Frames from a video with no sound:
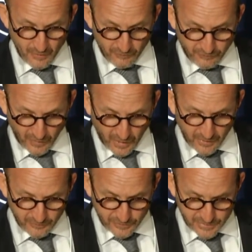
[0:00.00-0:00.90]

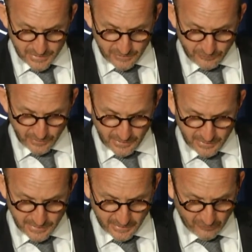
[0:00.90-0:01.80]
five different
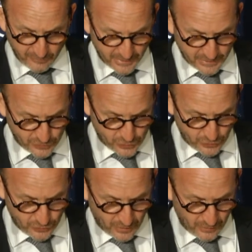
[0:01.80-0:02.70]
intergovernmental
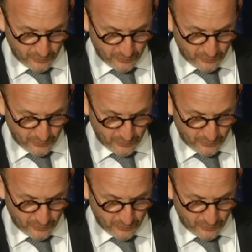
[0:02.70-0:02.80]
tuna